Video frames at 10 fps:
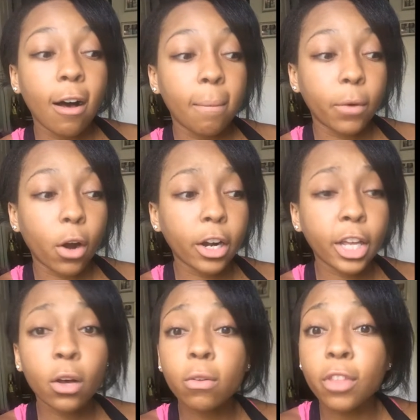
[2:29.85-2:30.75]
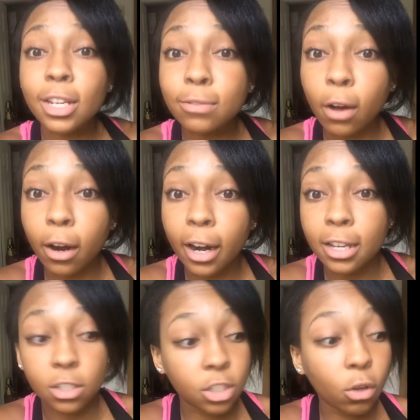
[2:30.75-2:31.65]
Cardio thus far
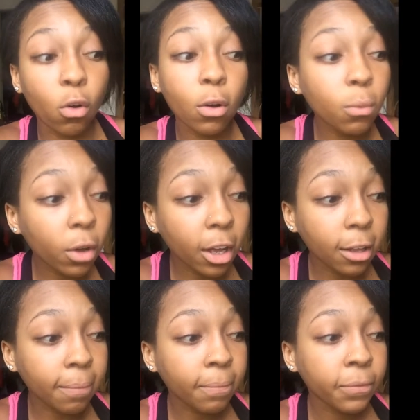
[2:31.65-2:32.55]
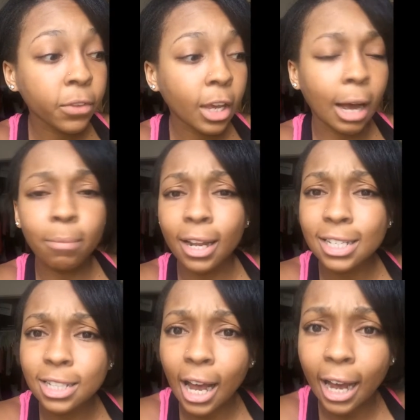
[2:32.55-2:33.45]
has still gone well. I'm not
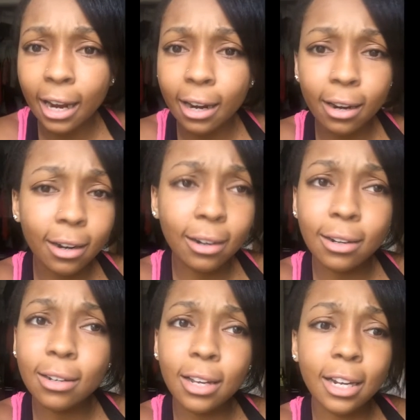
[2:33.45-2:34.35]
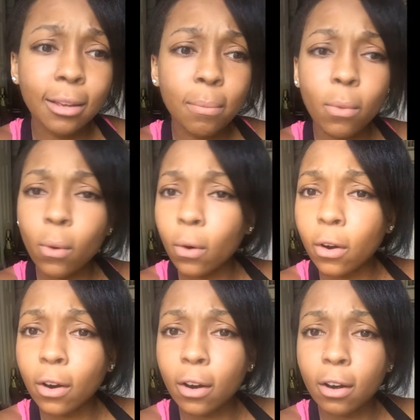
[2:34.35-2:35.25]
as tired
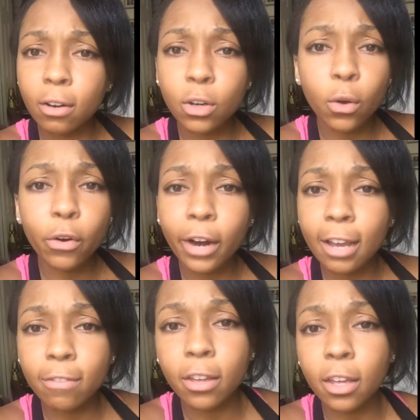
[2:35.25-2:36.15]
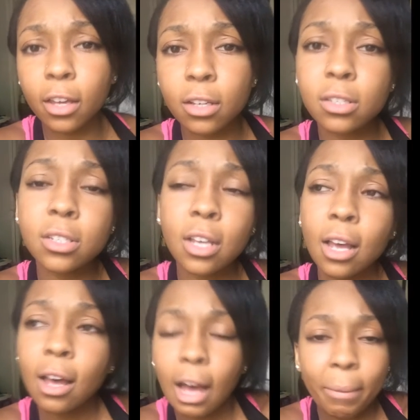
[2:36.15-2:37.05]
anymore, no cravings.
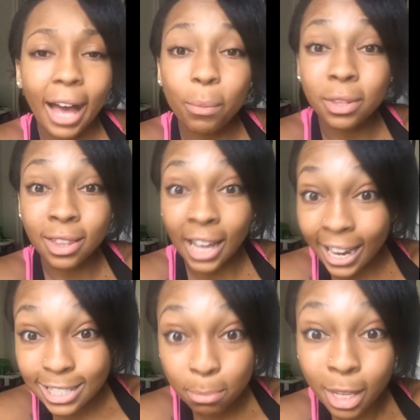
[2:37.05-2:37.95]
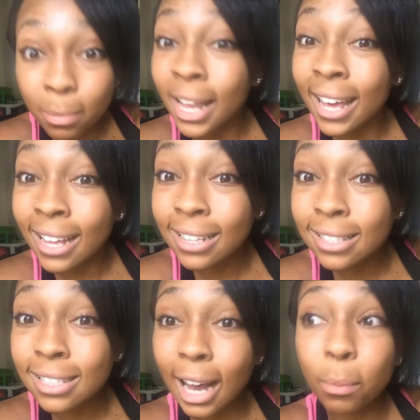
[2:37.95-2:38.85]
I mean, I would like some lemon
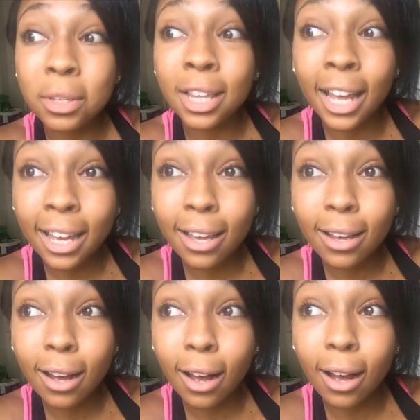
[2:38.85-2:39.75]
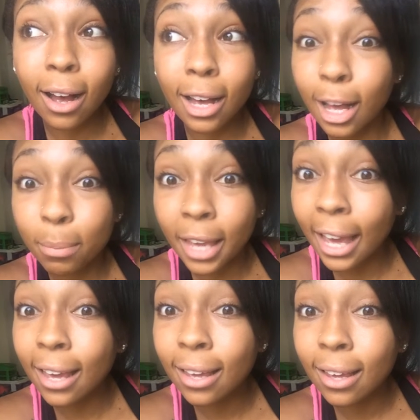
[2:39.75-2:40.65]
heads, I would like a
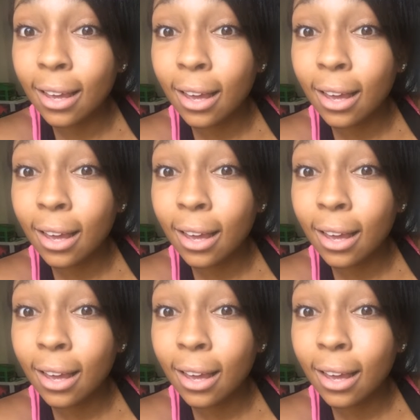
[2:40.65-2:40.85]
cupcake,